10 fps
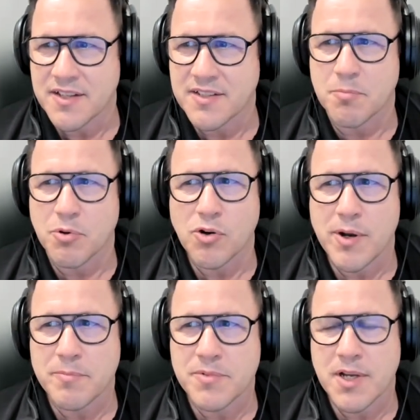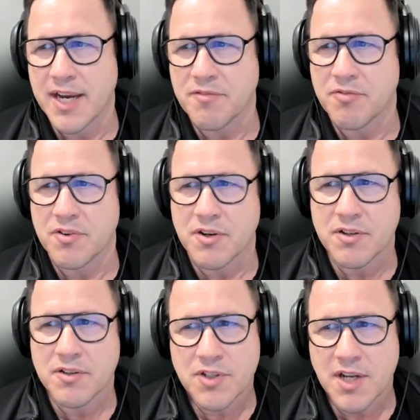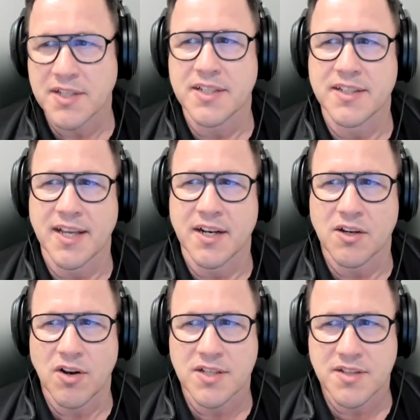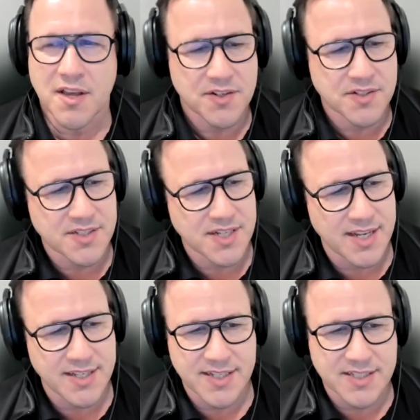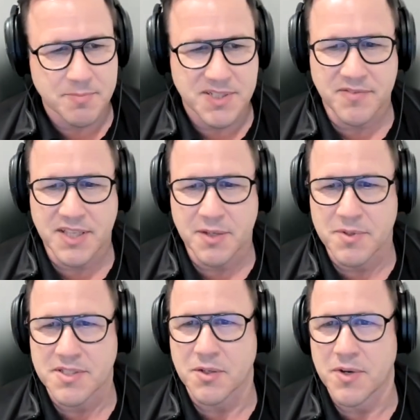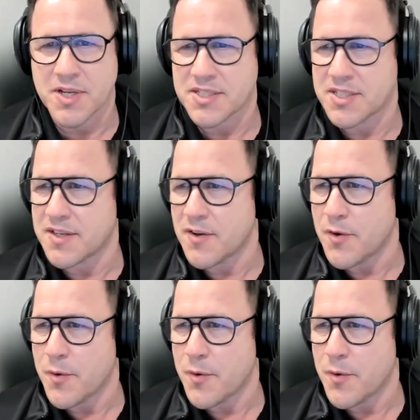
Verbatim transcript: Does the program check for redundant data across other CIDs specifically was the question.